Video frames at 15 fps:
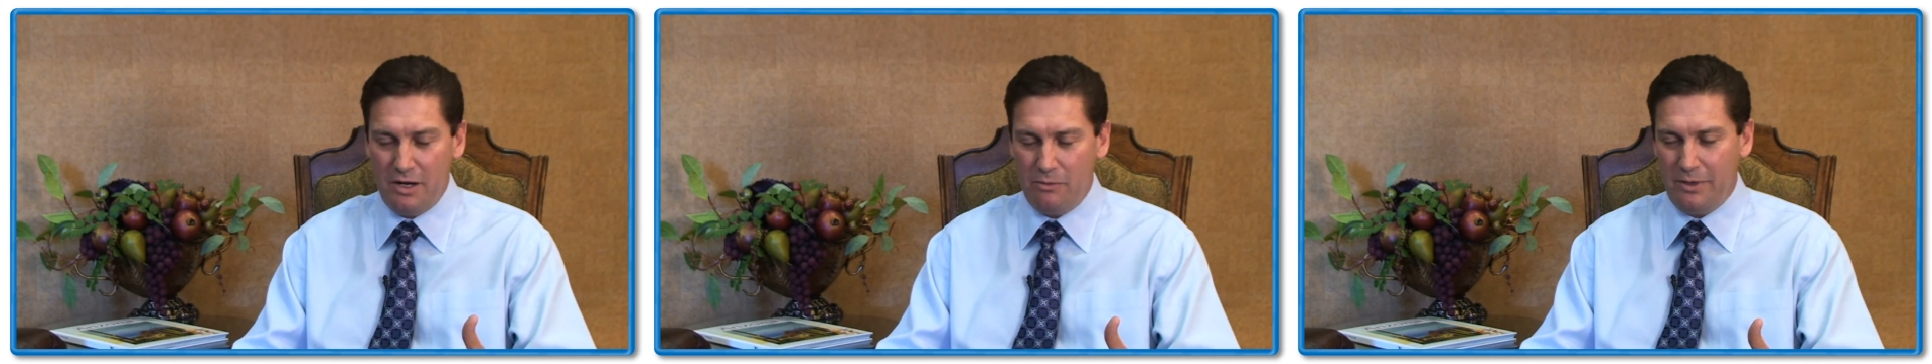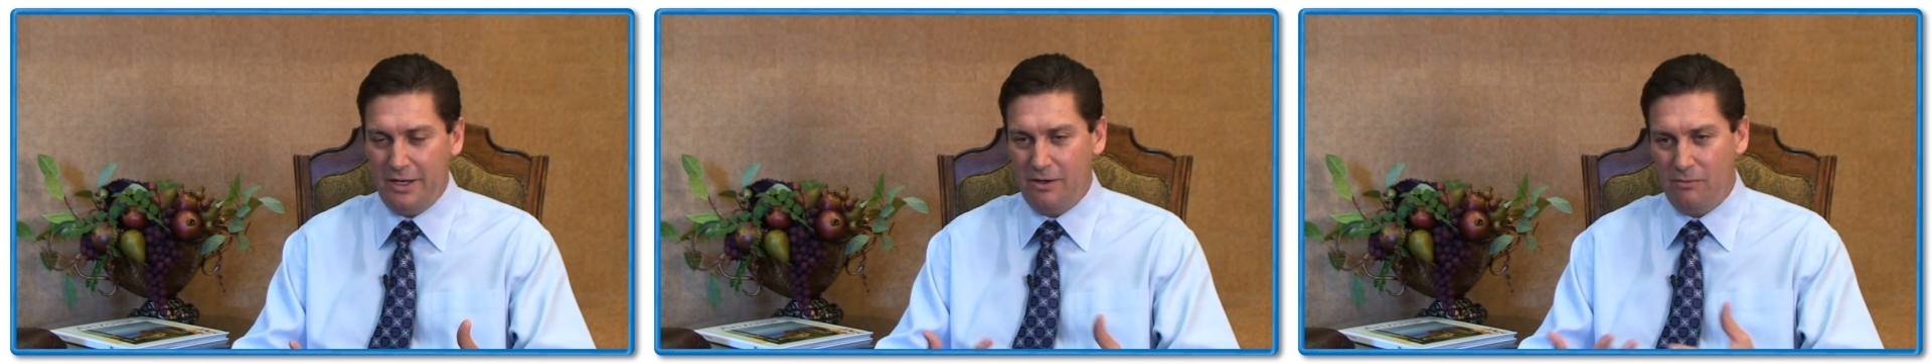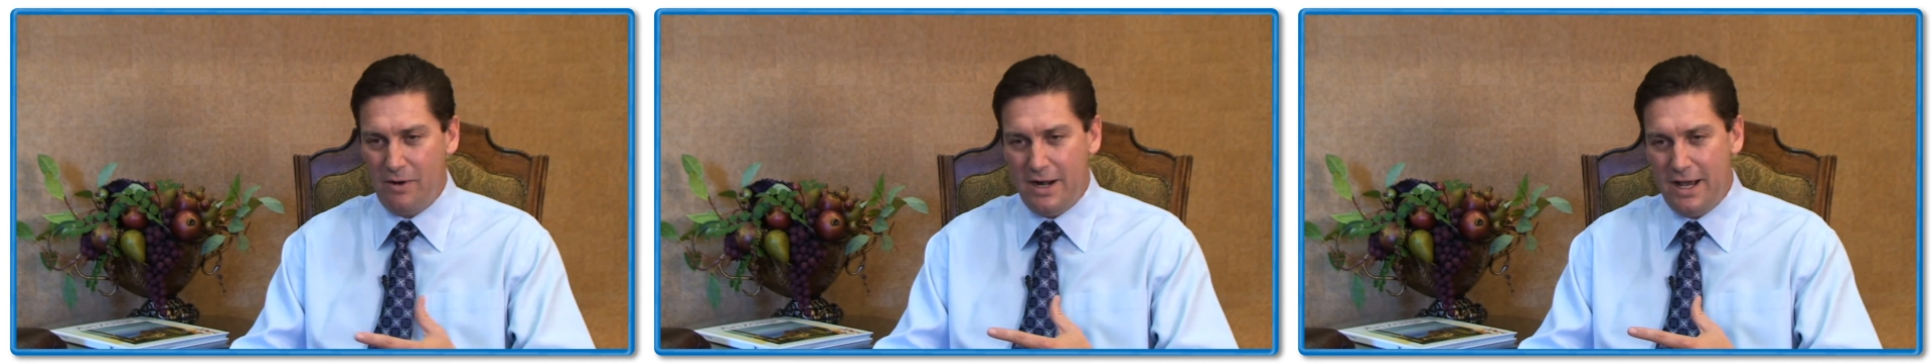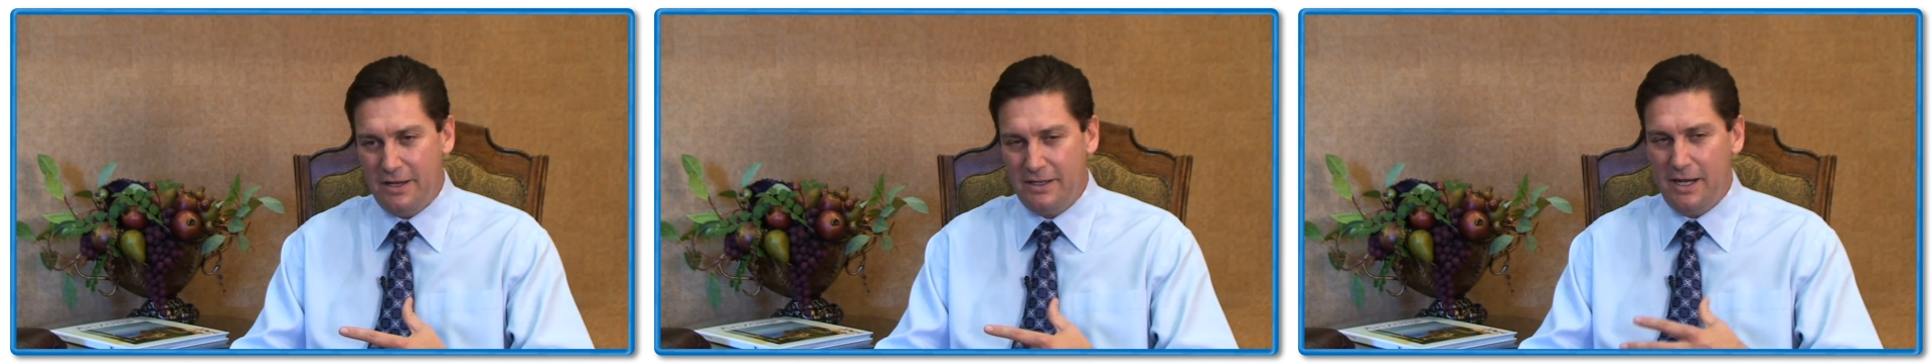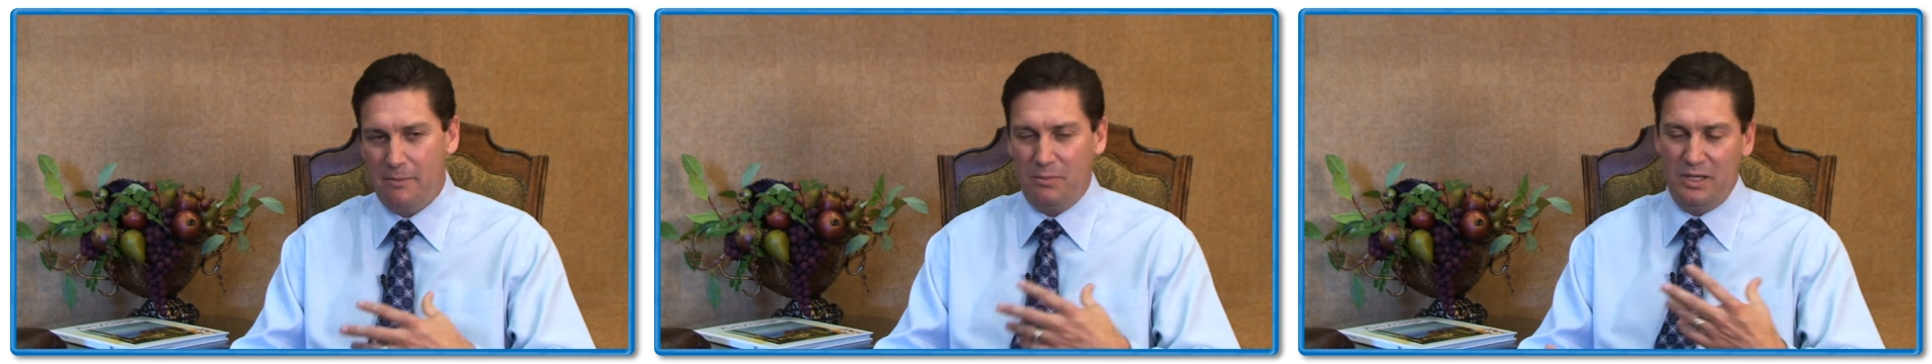are we going to run out,
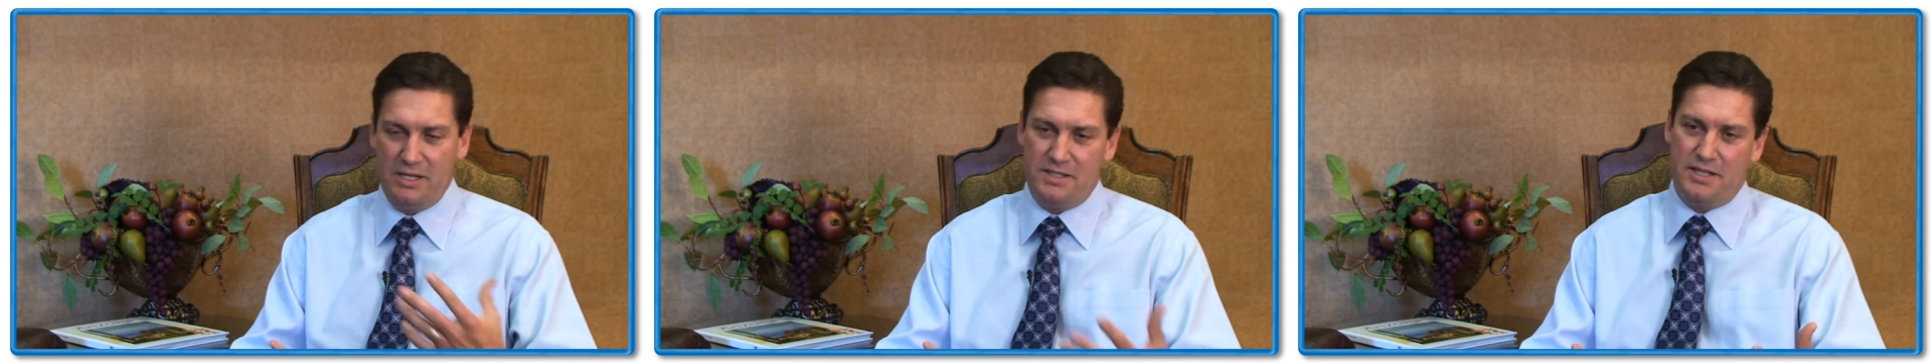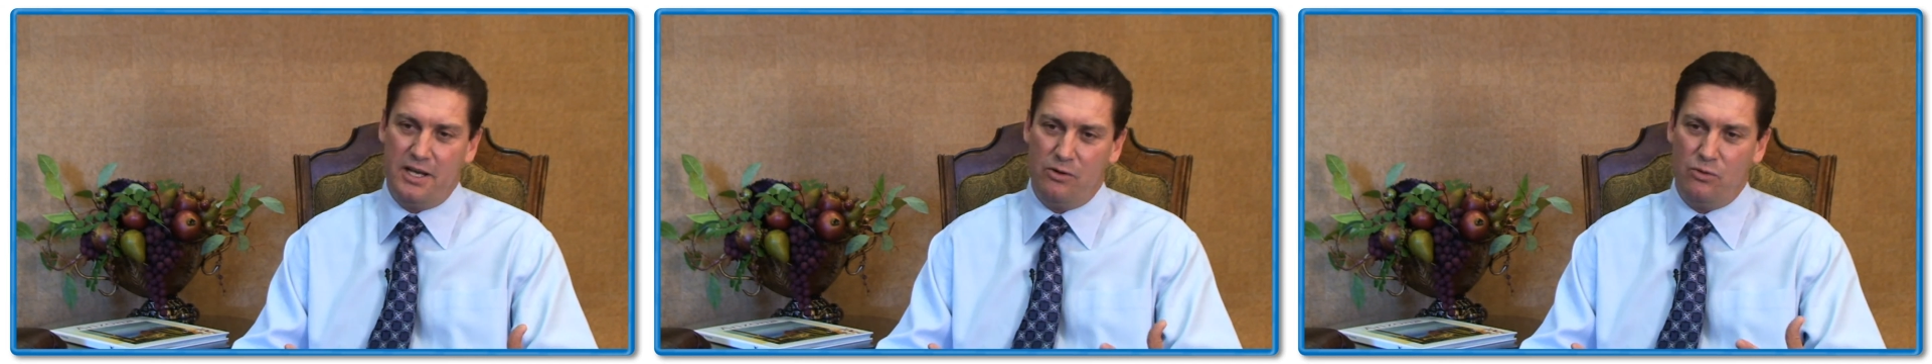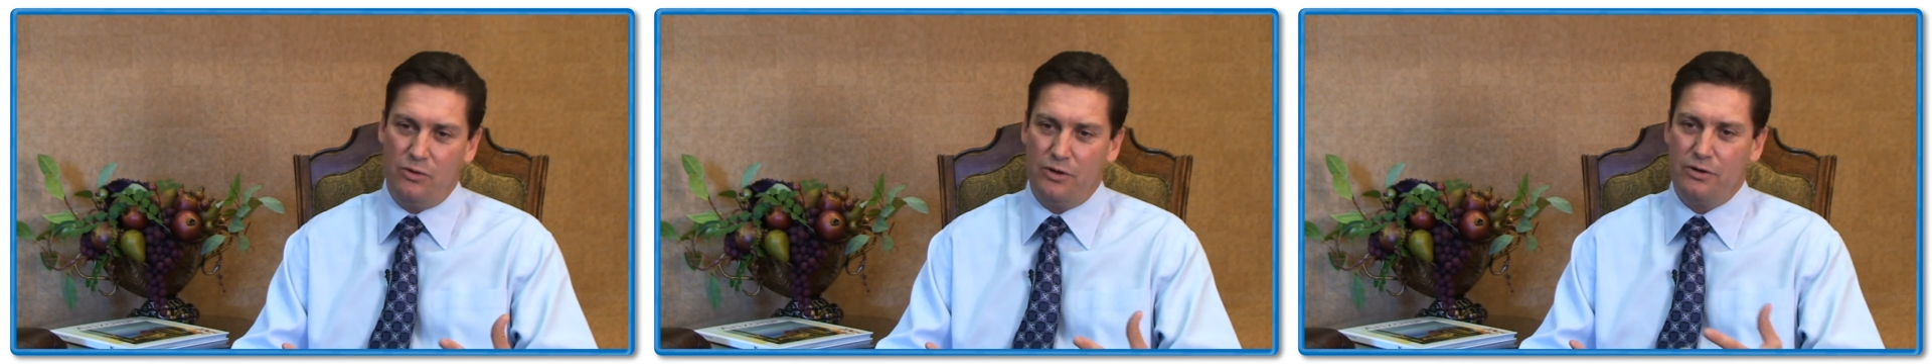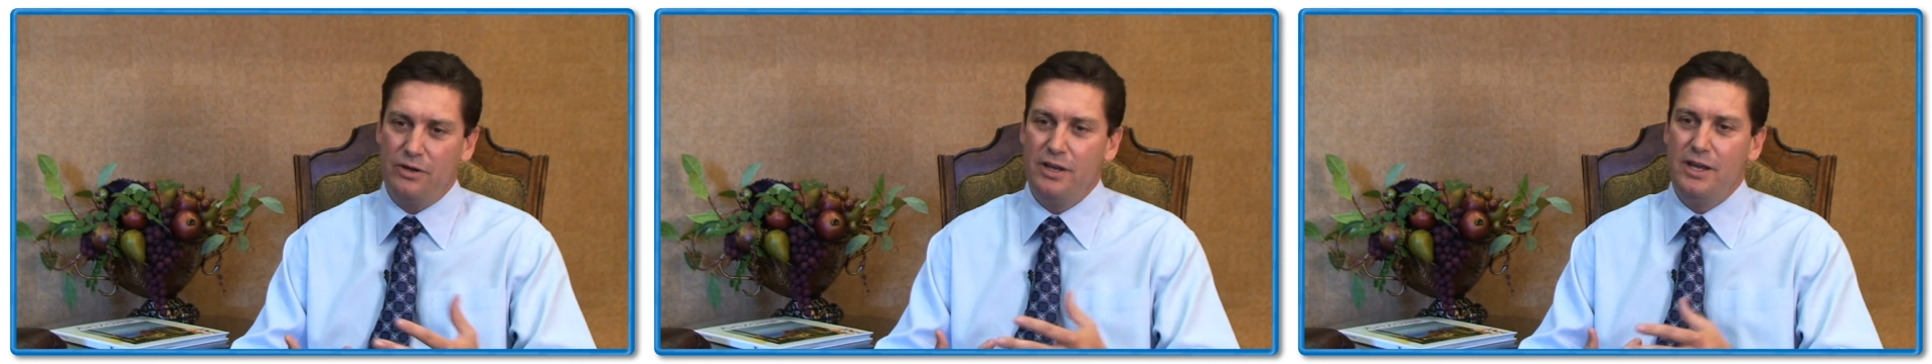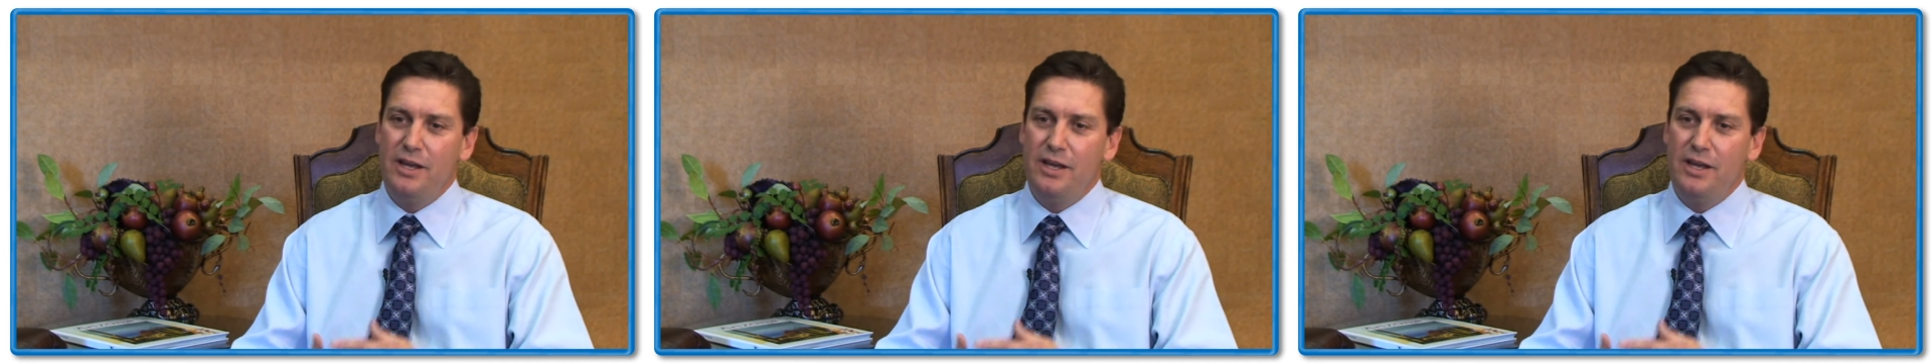did I place that order?